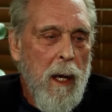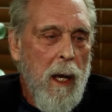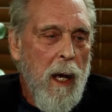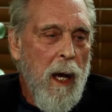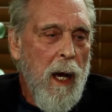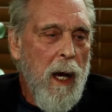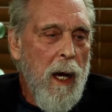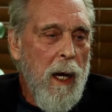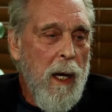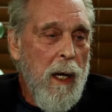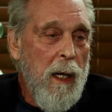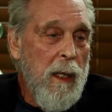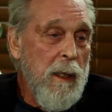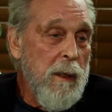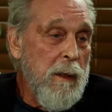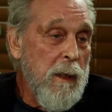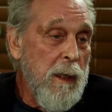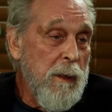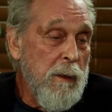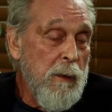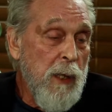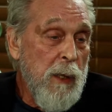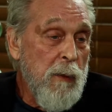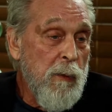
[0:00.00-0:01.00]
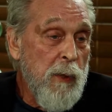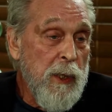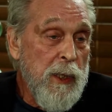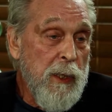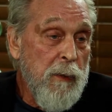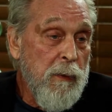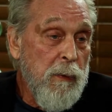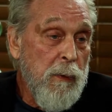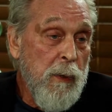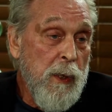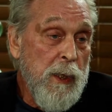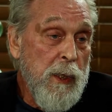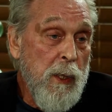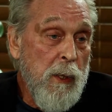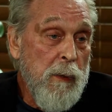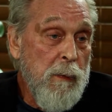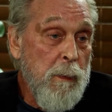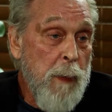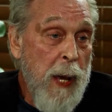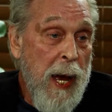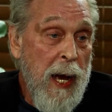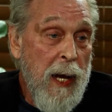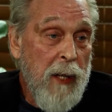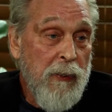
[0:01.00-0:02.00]
And then when you
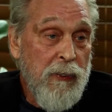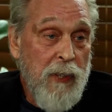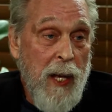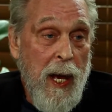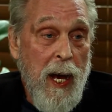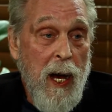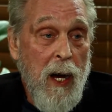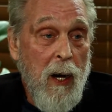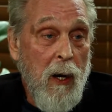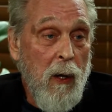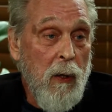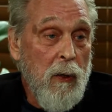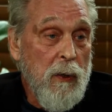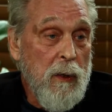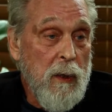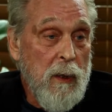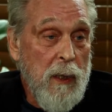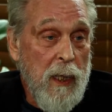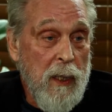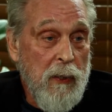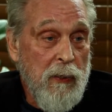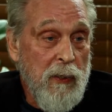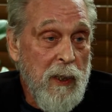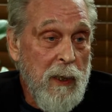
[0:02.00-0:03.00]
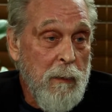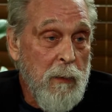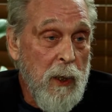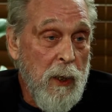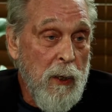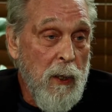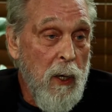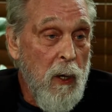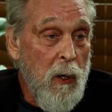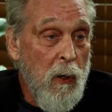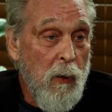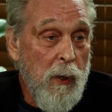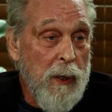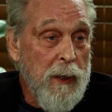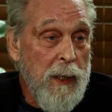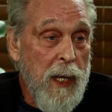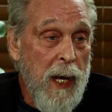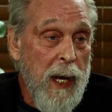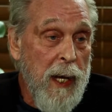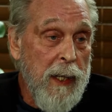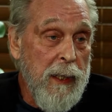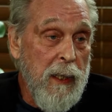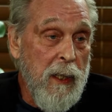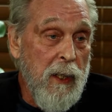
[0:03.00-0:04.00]
pass out, and they seem to know when
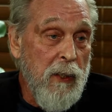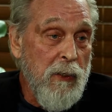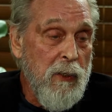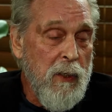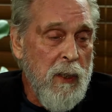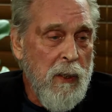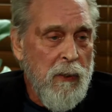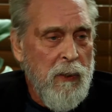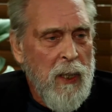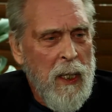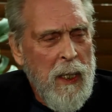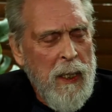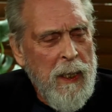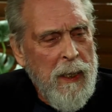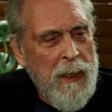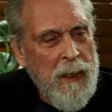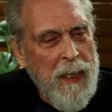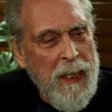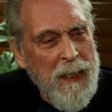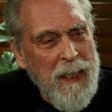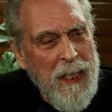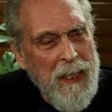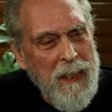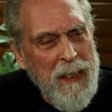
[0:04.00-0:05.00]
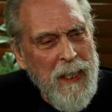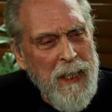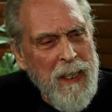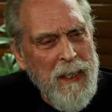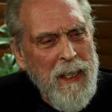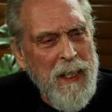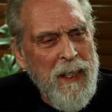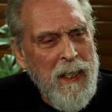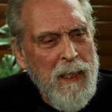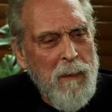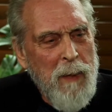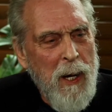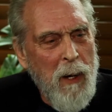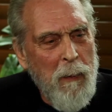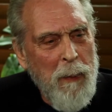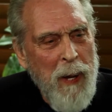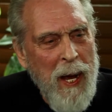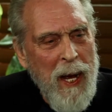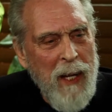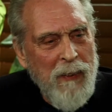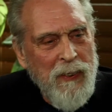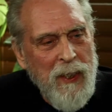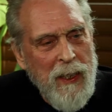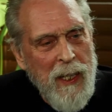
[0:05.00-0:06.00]
that is, and the thing about
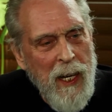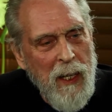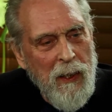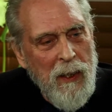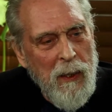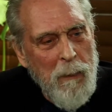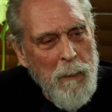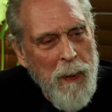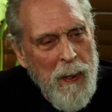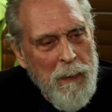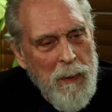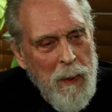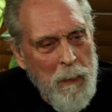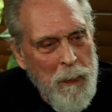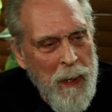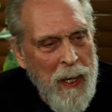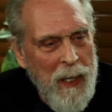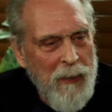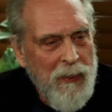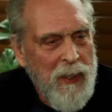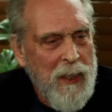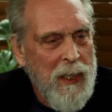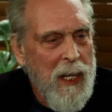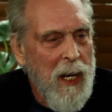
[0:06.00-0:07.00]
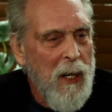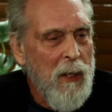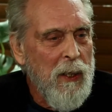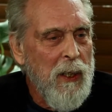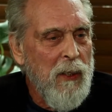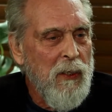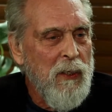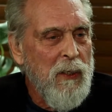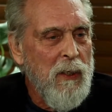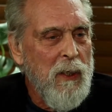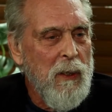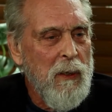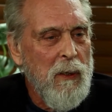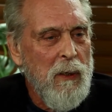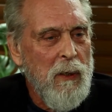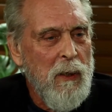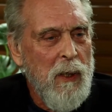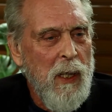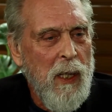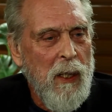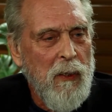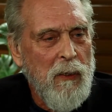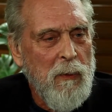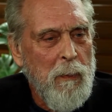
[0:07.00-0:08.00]
passing out, the passing out isn't
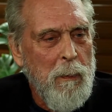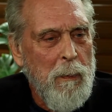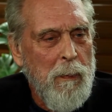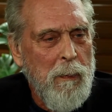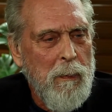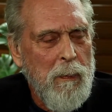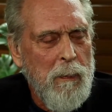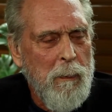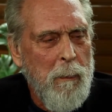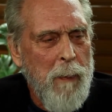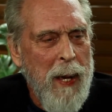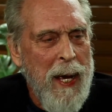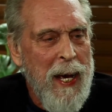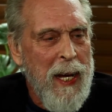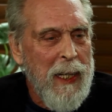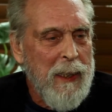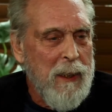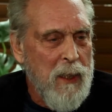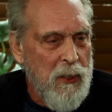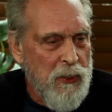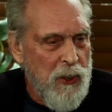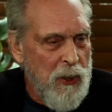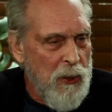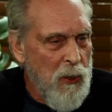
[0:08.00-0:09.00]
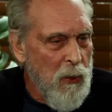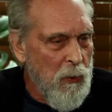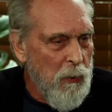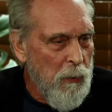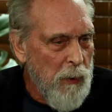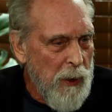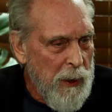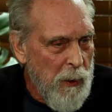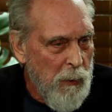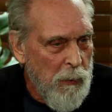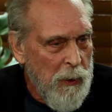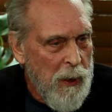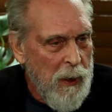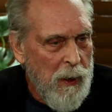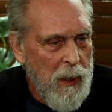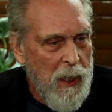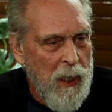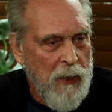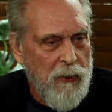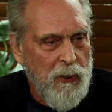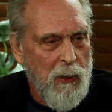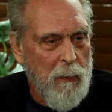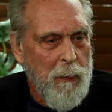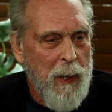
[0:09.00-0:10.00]
as bad because you don't really
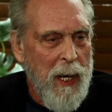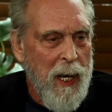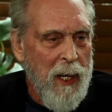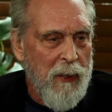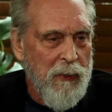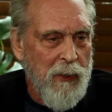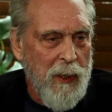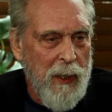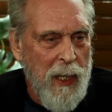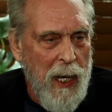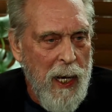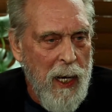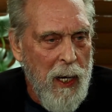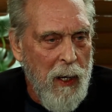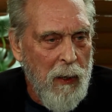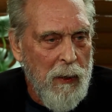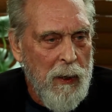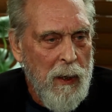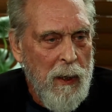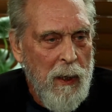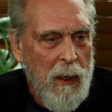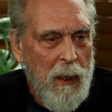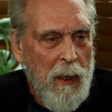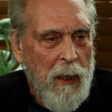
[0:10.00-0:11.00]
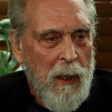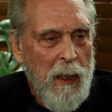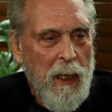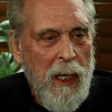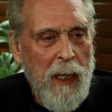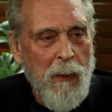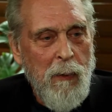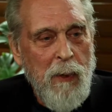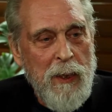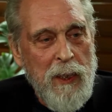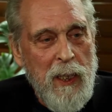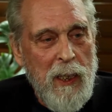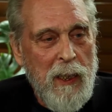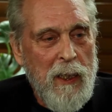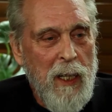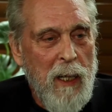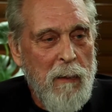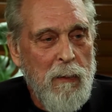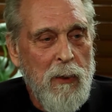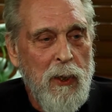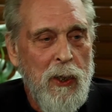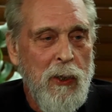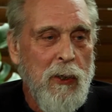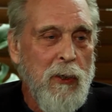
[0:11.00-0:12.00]
realize you're passing out. And when you
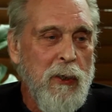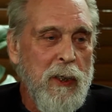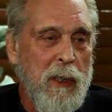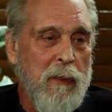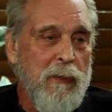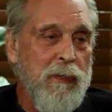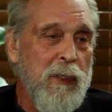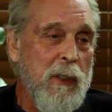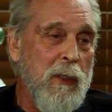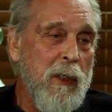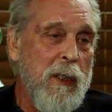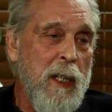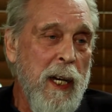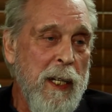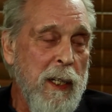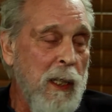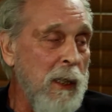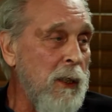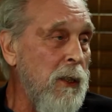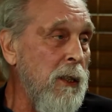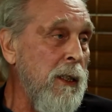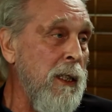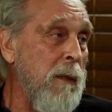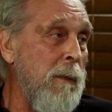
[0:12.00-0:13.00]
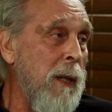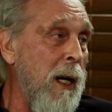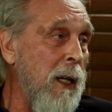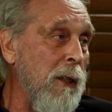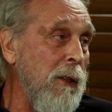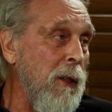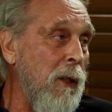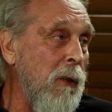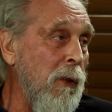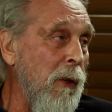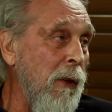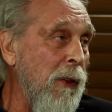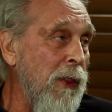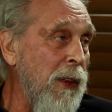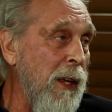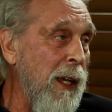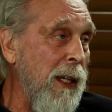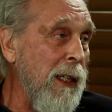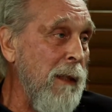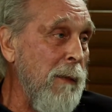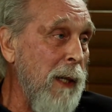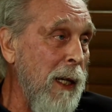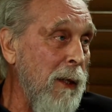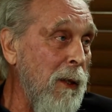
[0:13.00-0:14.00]
come to, you feel kind of good about the whole
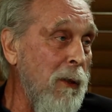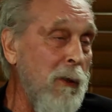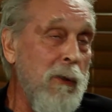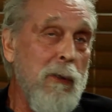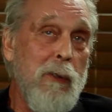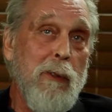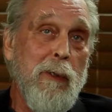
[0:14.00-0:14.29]
thing, about, oh,